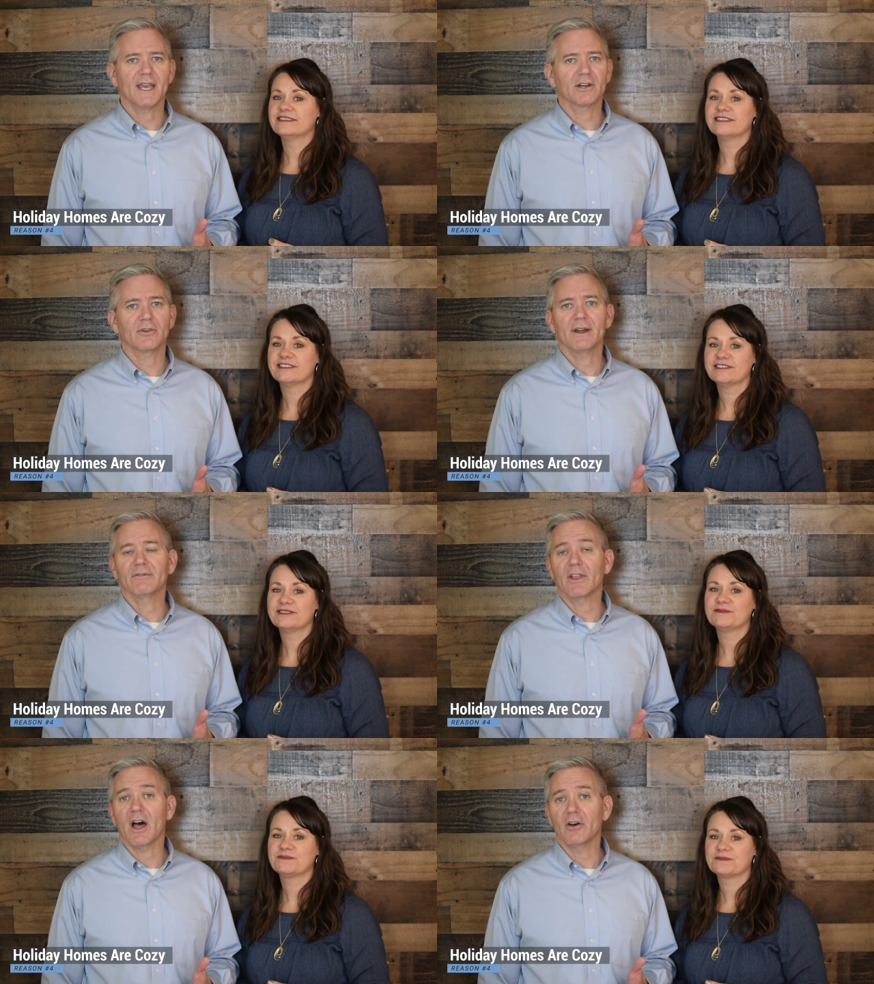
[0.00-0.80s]

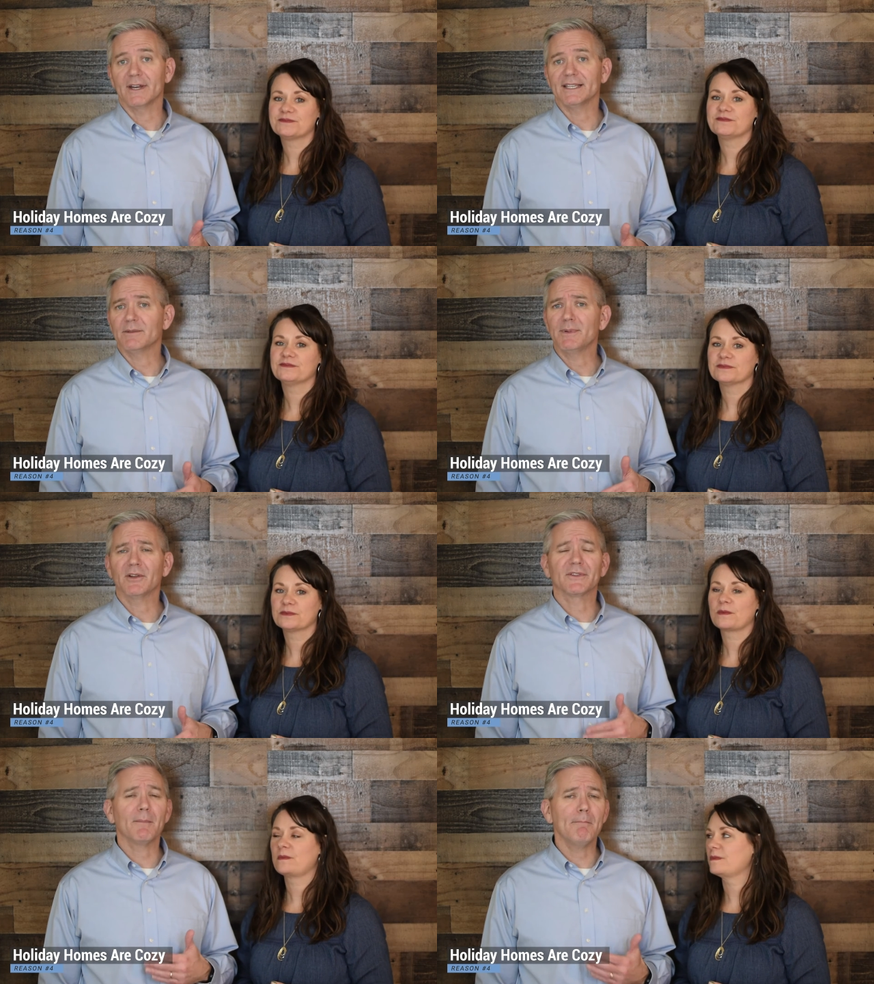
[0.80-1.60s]
Speaker 1: decorated for the holidays
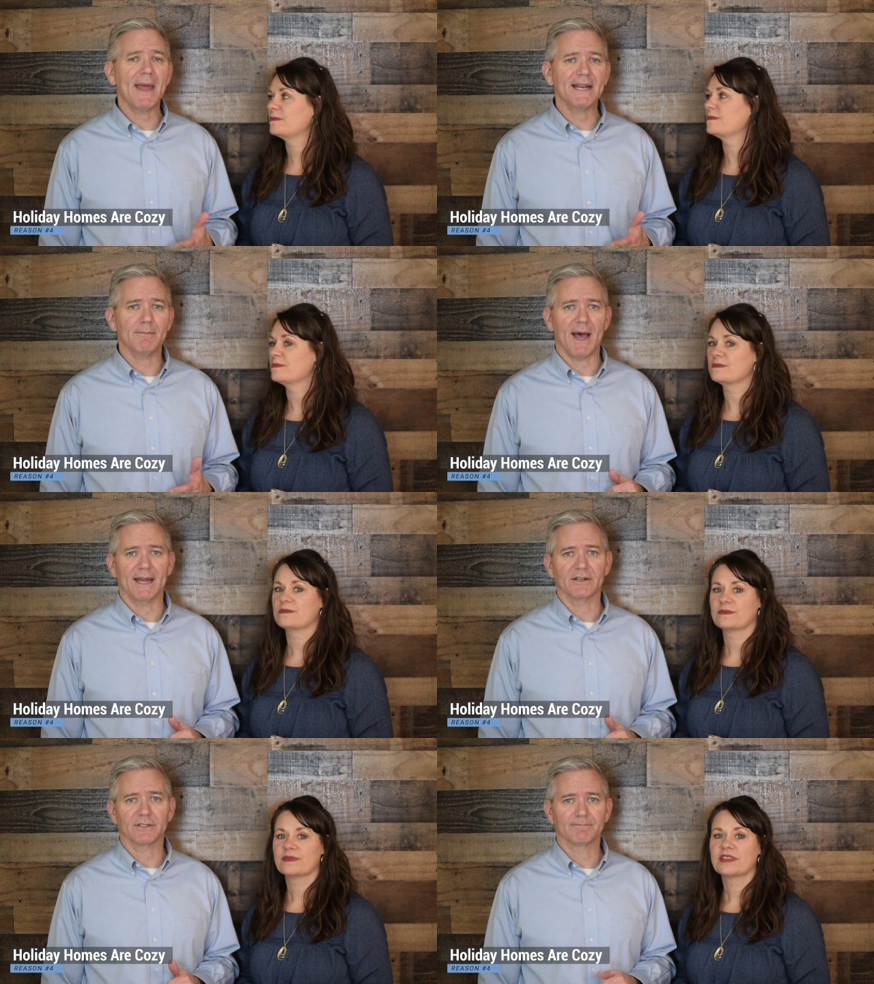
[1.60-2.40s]
appeal to many
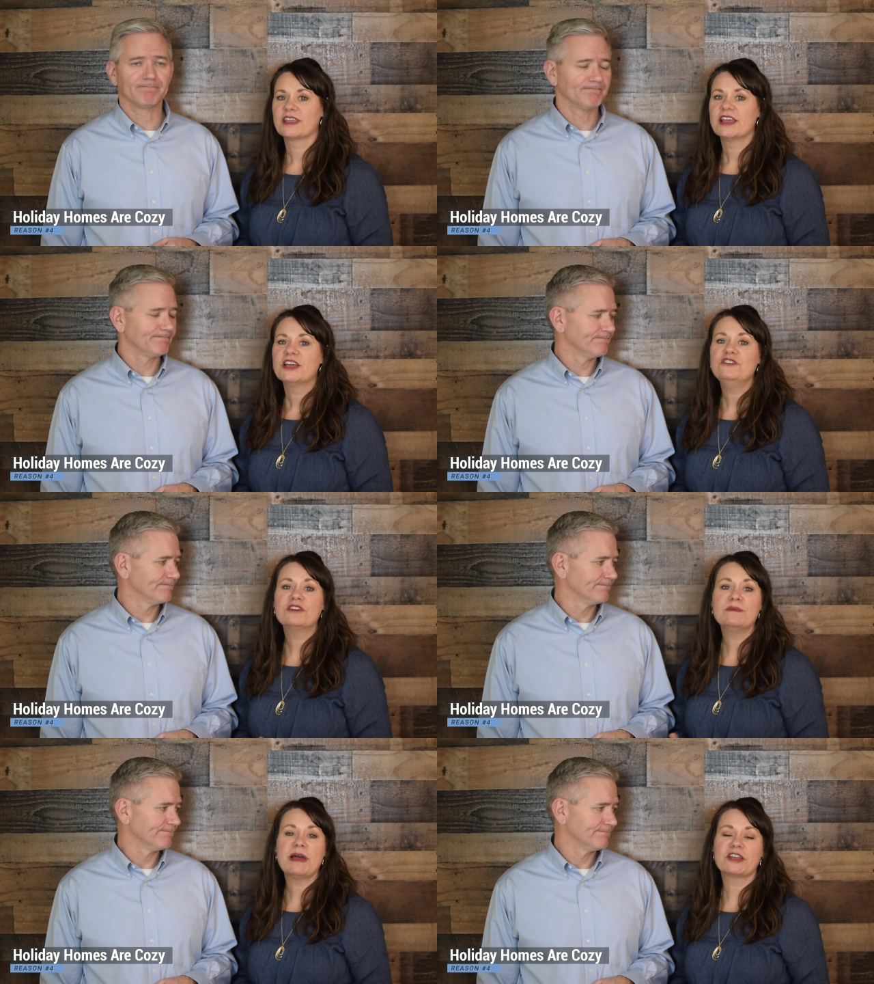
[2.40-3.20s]
buyers.
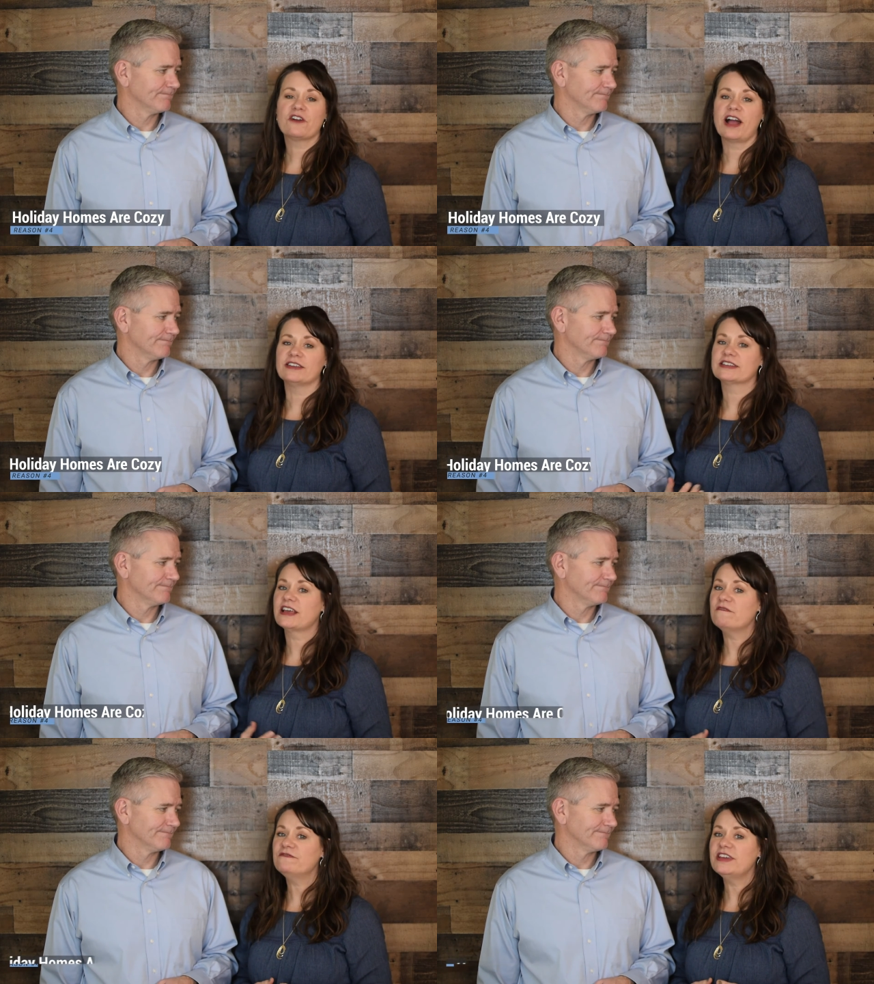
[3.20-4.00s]
Speaker 2: You can make your house
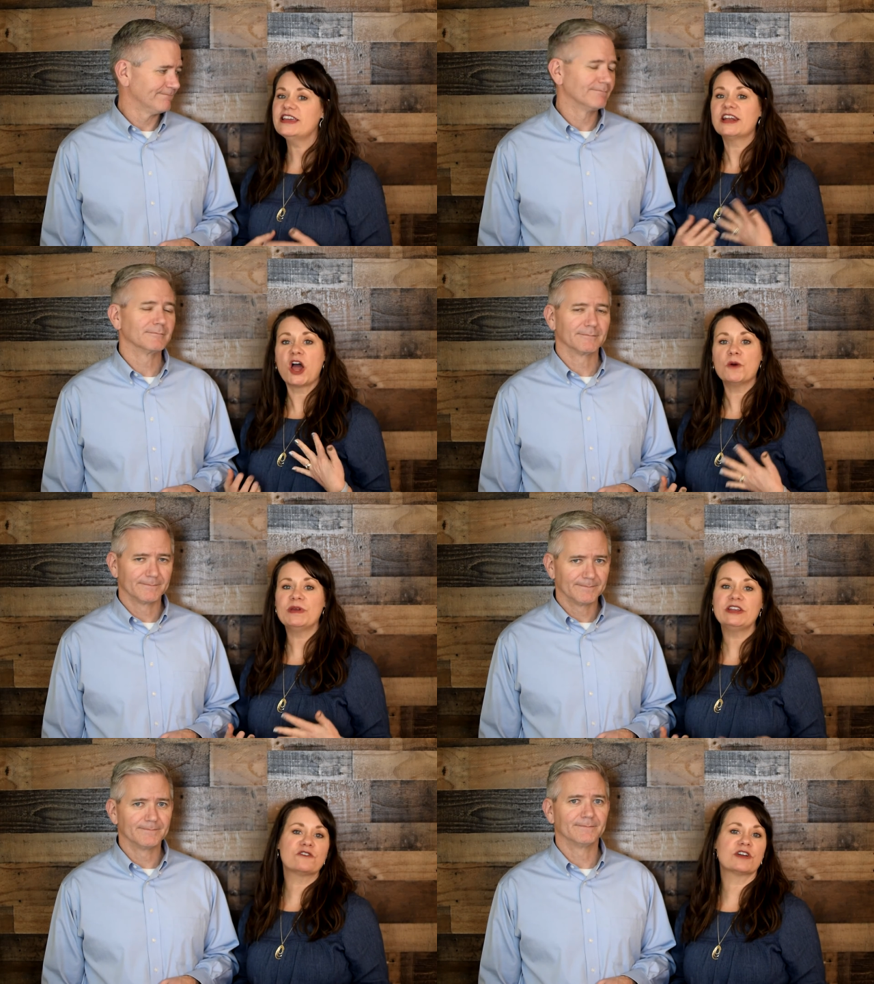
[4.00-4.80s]
comfy and
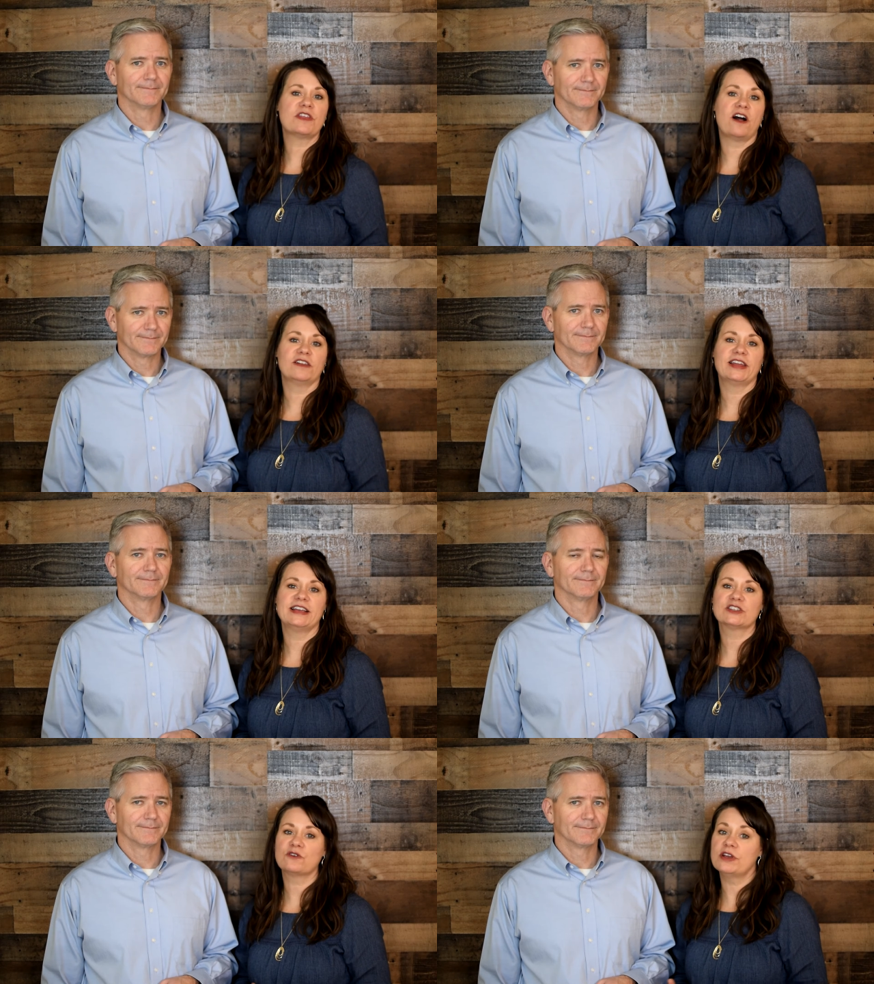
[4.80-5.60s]
homey during the
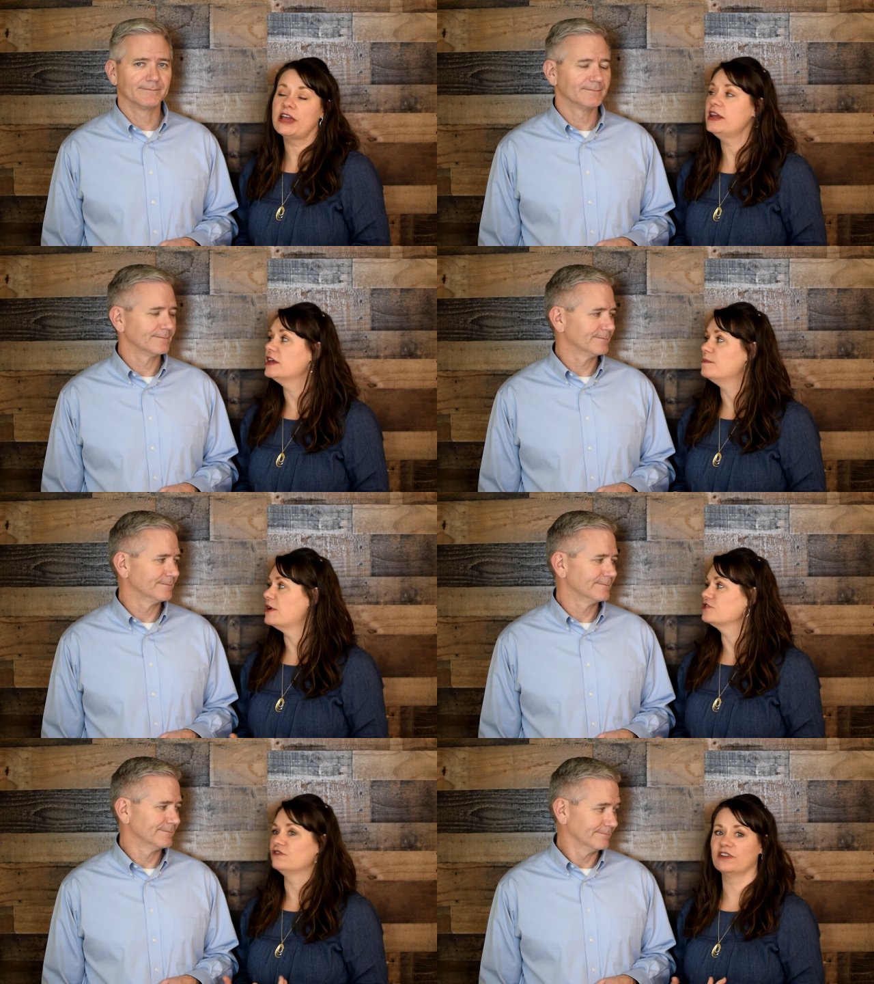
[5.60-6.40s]
holidays, creating an
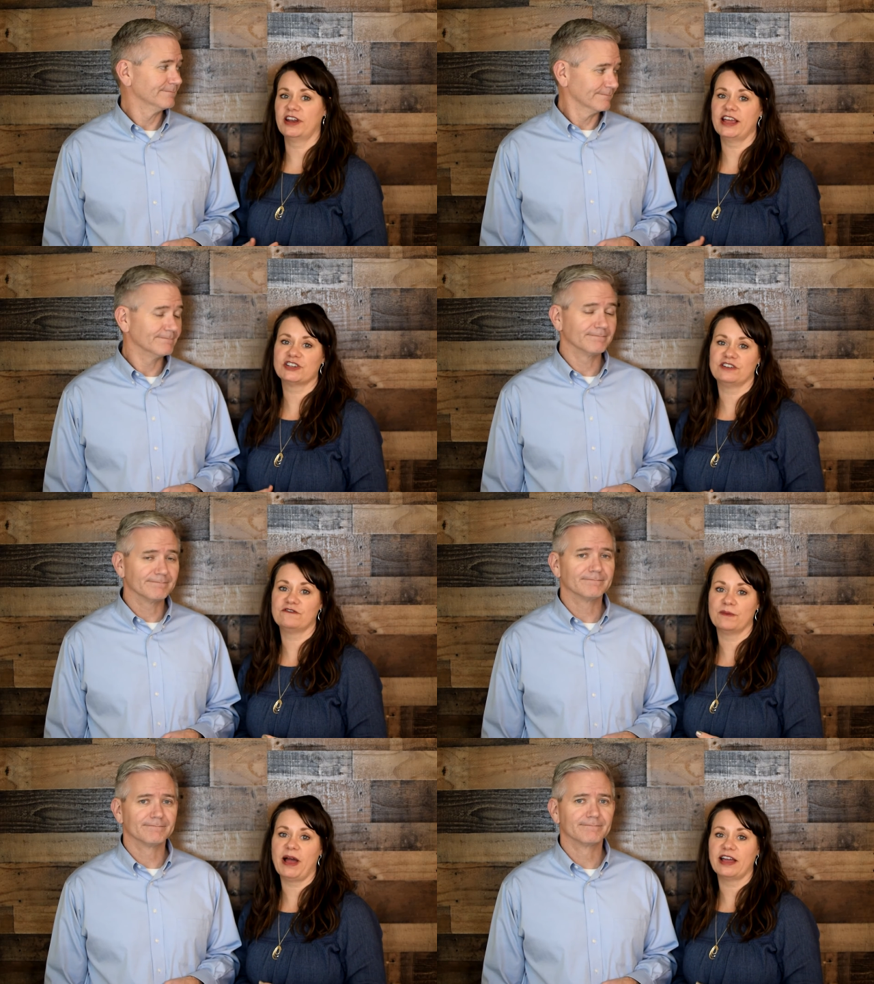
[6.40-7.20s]
emotional connection
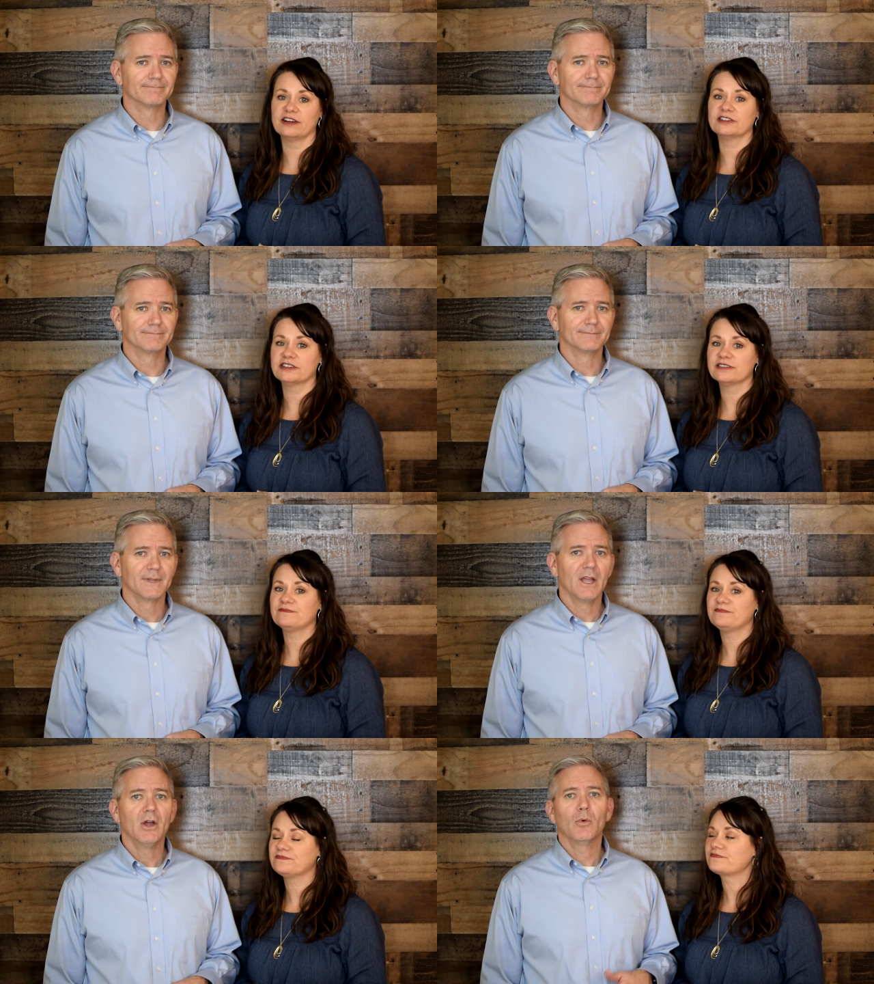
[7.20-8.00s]
for buyers.
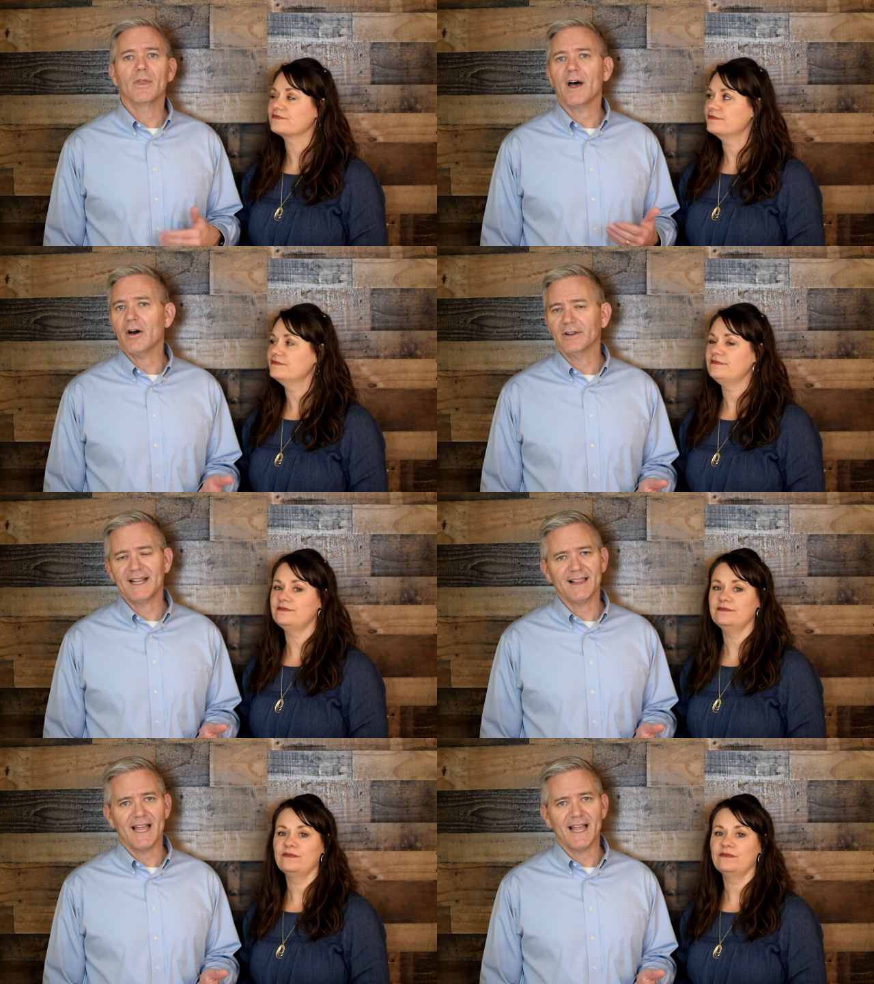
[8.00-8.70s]
Speaker 1: With holiday